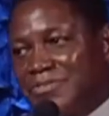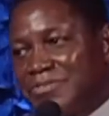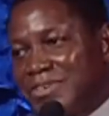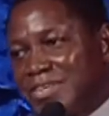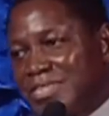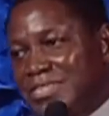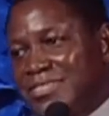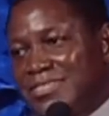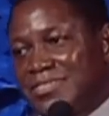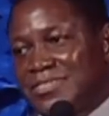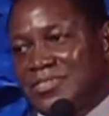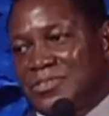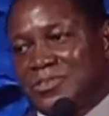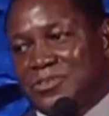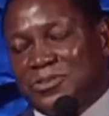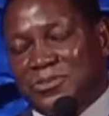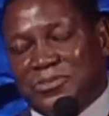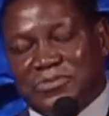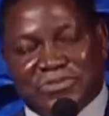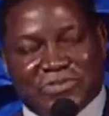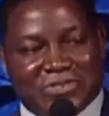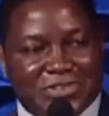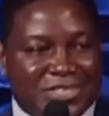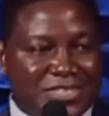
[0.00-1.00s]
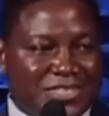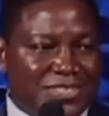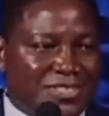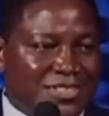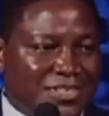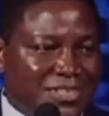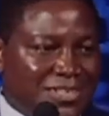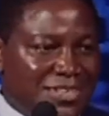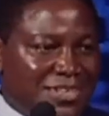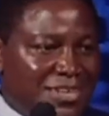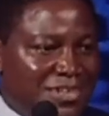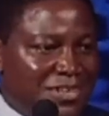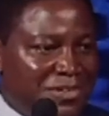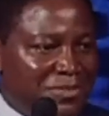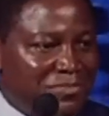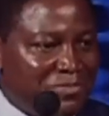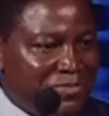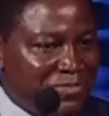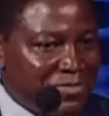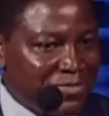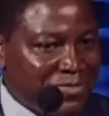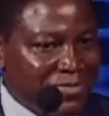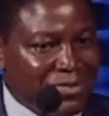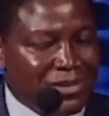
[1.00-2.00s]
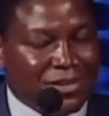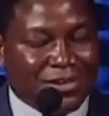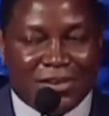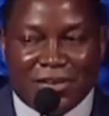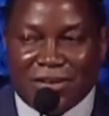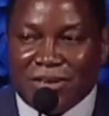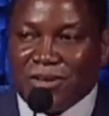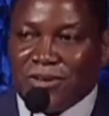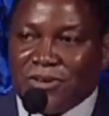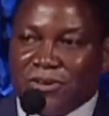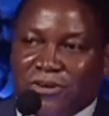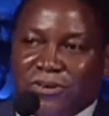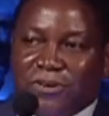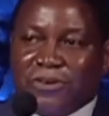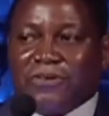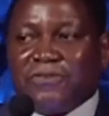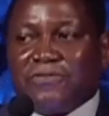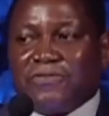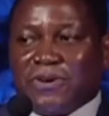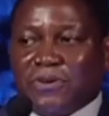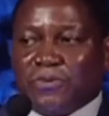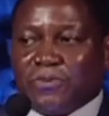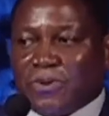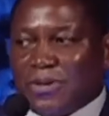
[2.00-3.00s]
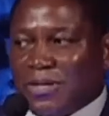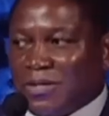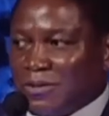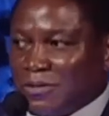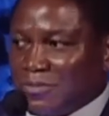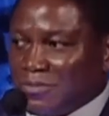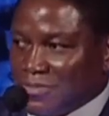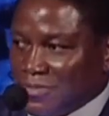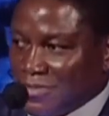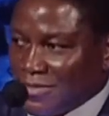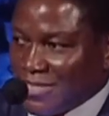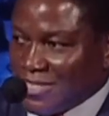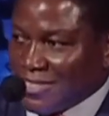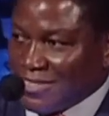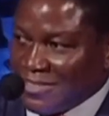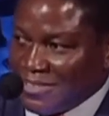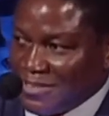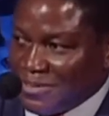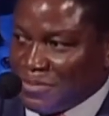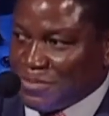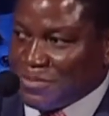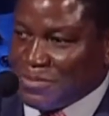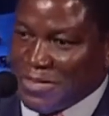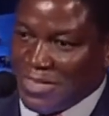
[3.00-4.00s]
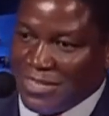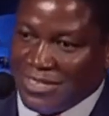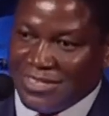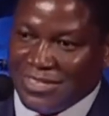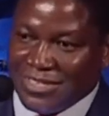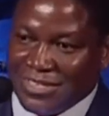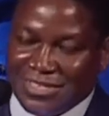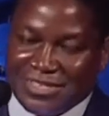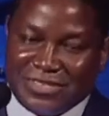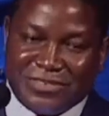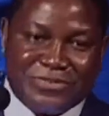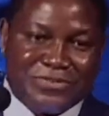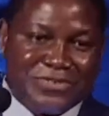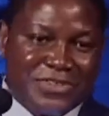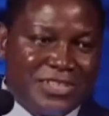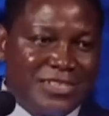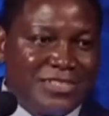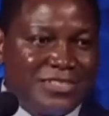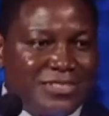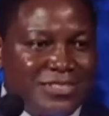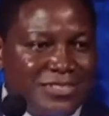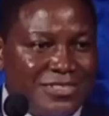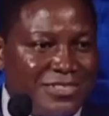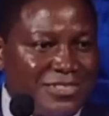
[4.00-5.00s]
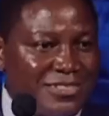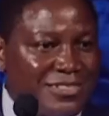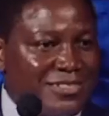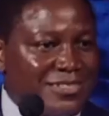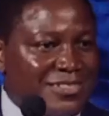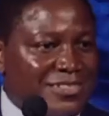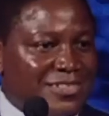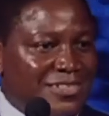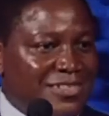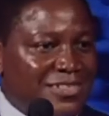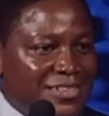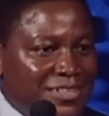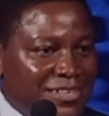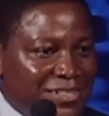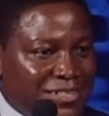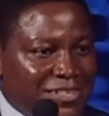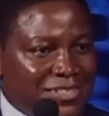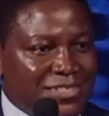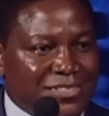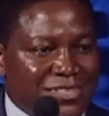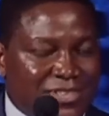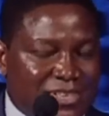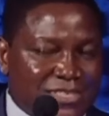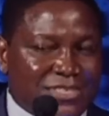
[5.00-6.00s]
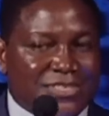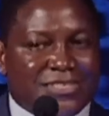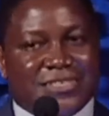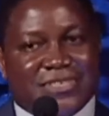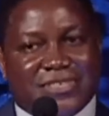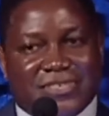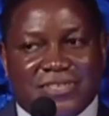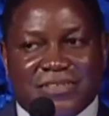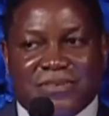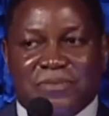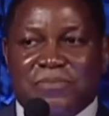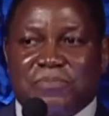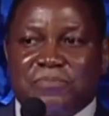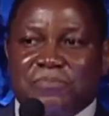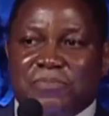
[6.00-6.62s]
if I didn't confess that I am overwhelmed by this event just the